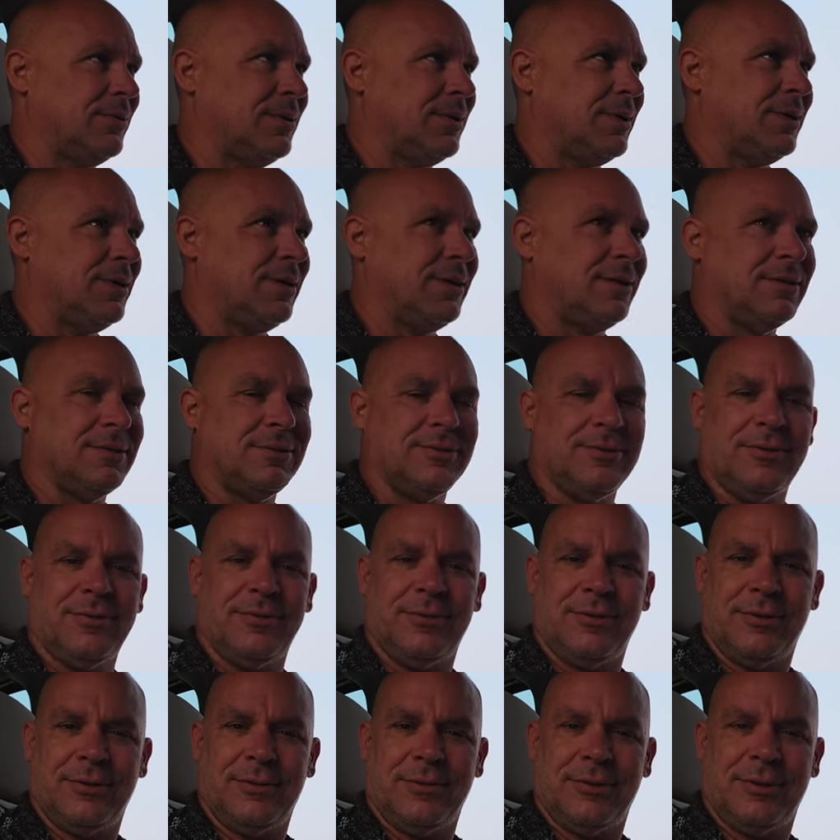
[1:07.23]
$20 for
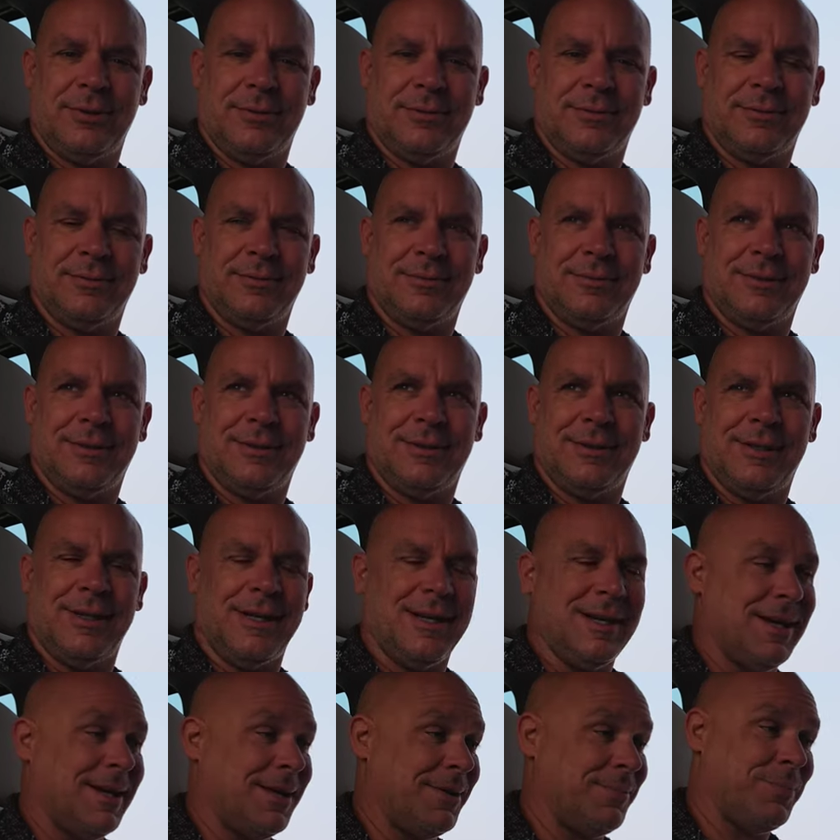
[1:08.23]
food.
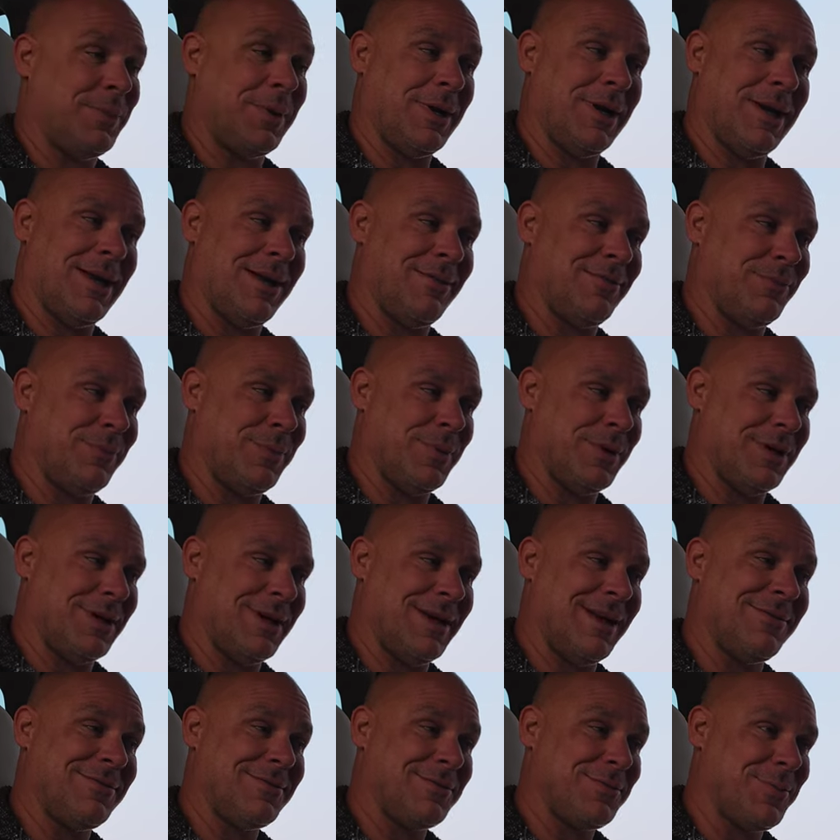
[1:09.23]
But
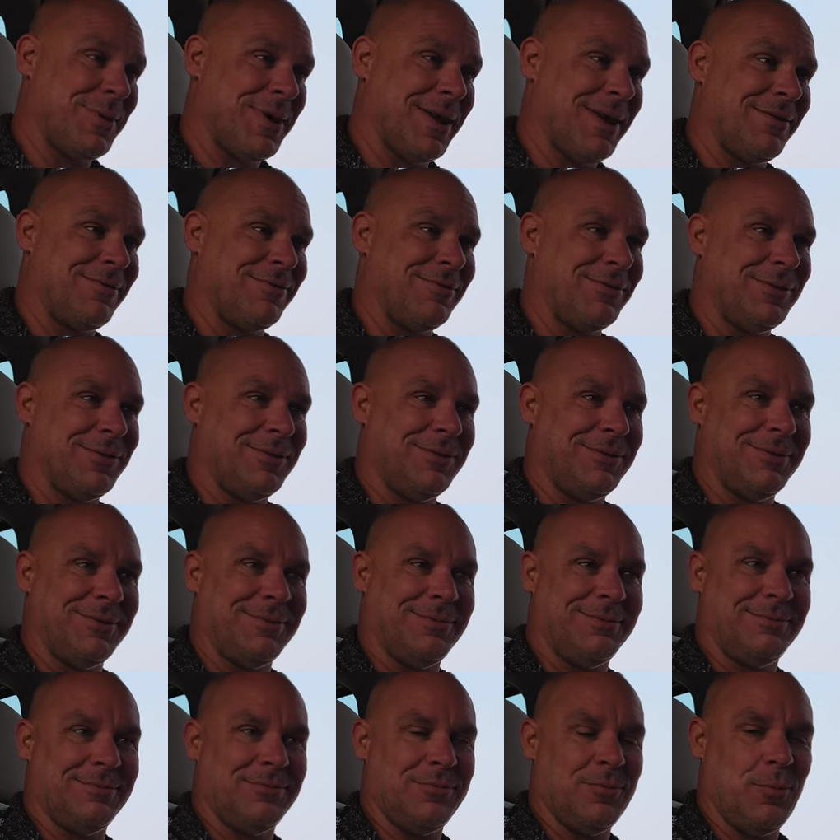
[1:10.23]
I have some canned food
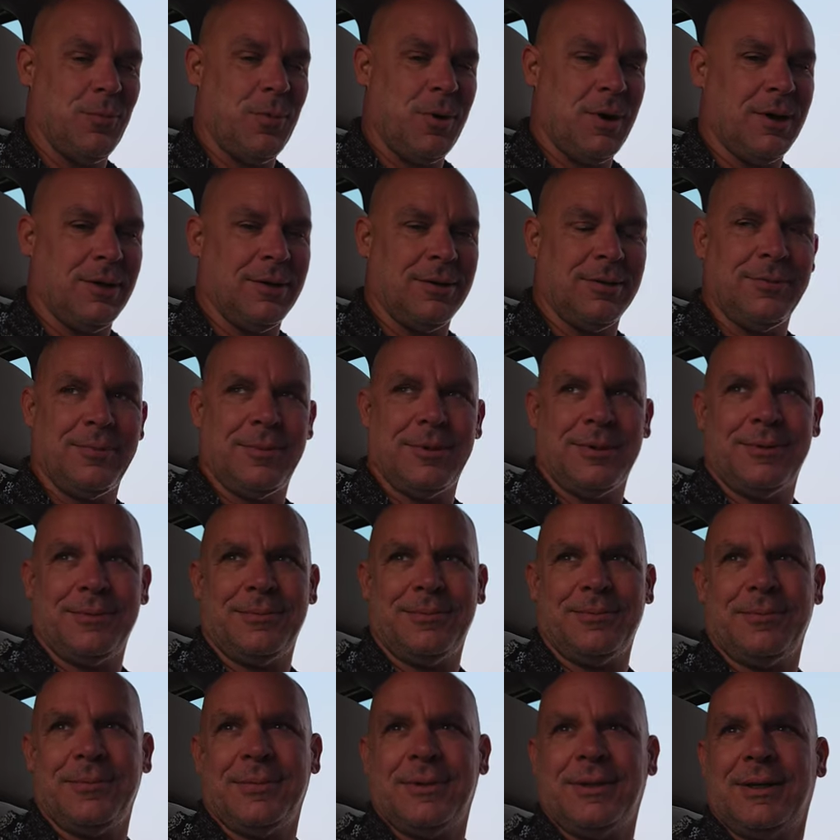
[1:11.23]
and water, but
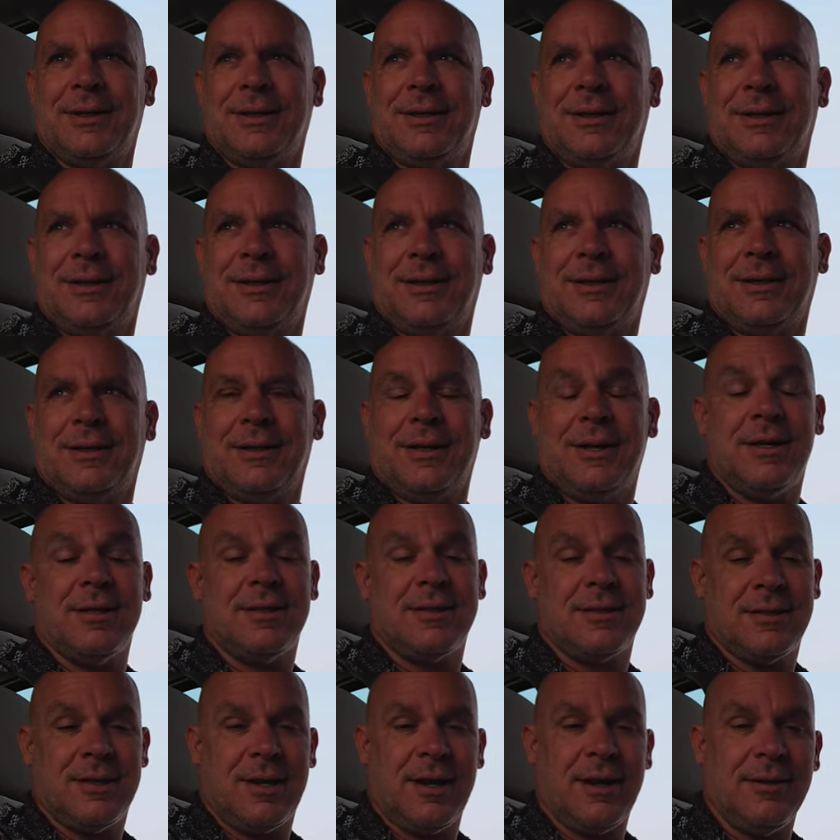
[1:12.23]

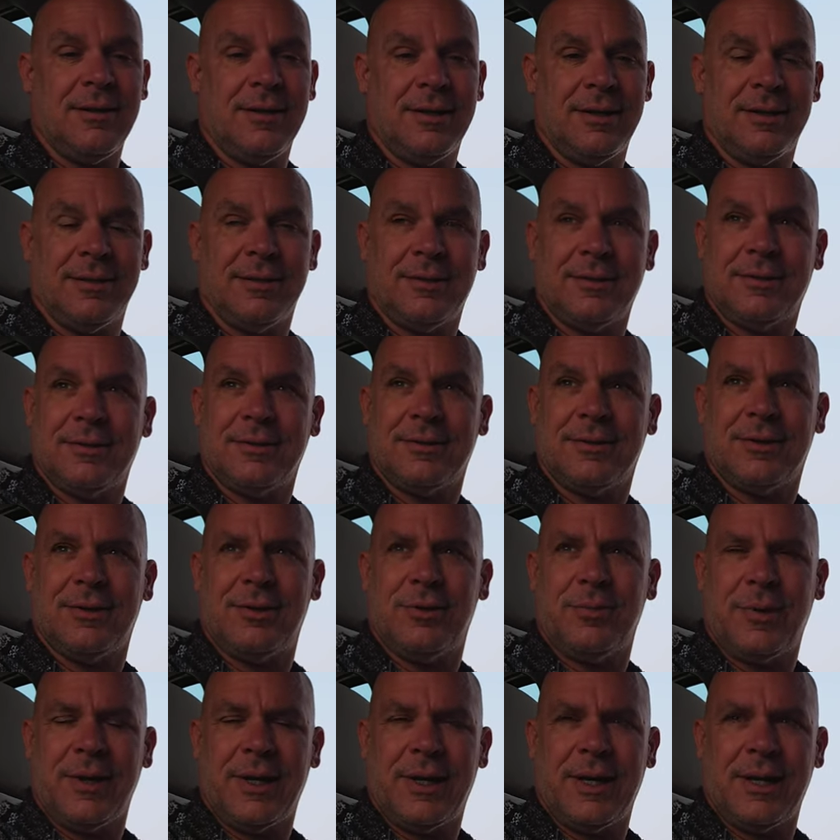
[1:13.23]
it's scary. It's a
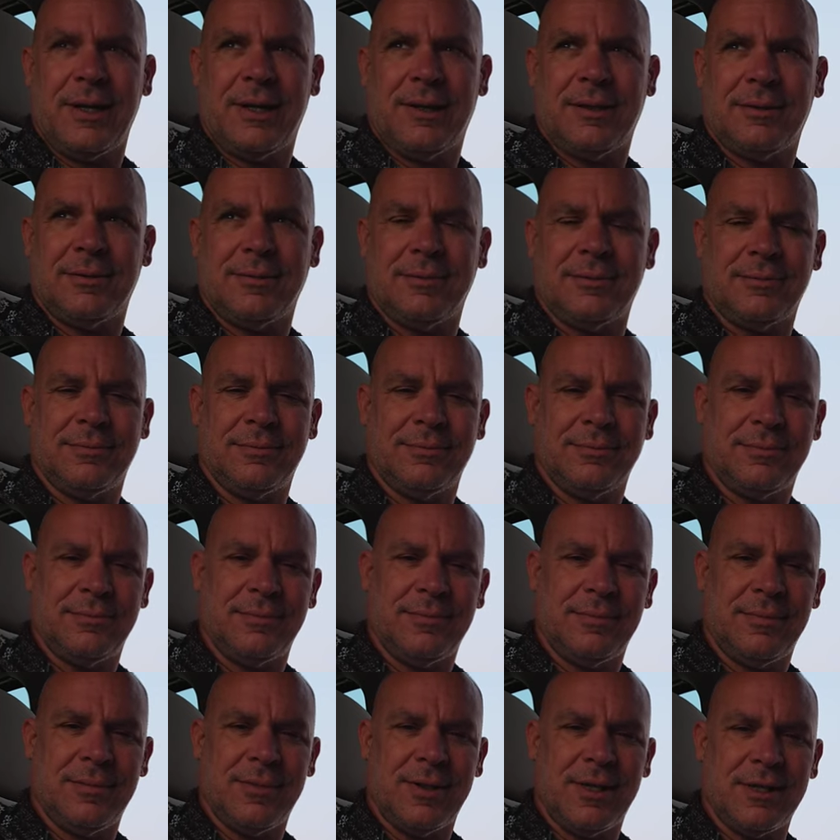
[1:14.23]
new beginning.
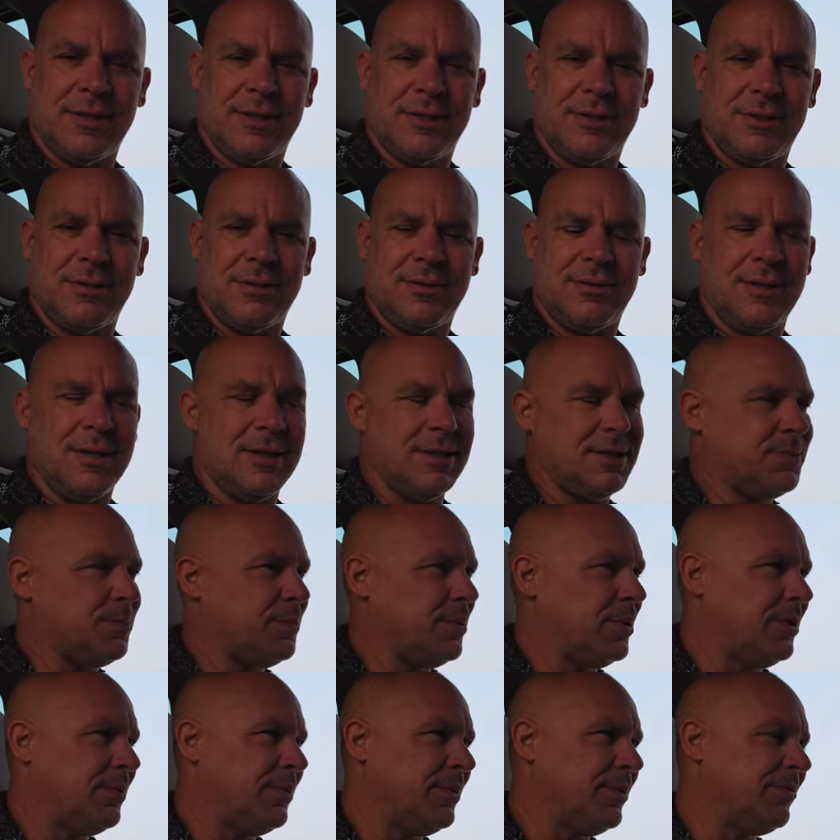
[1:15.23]
It's
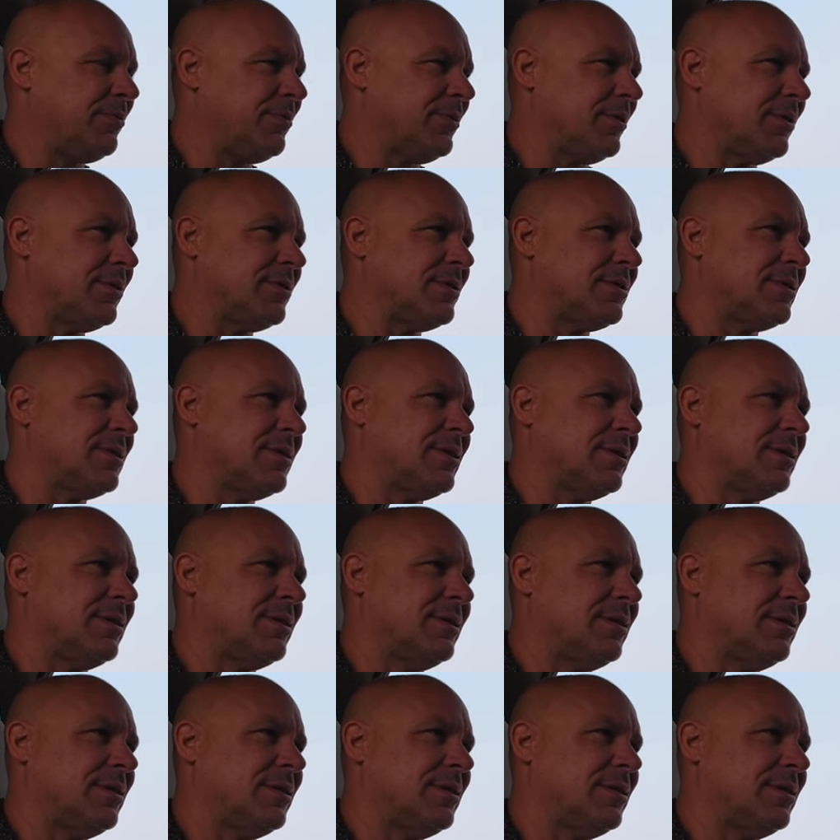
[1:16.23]
putting me first.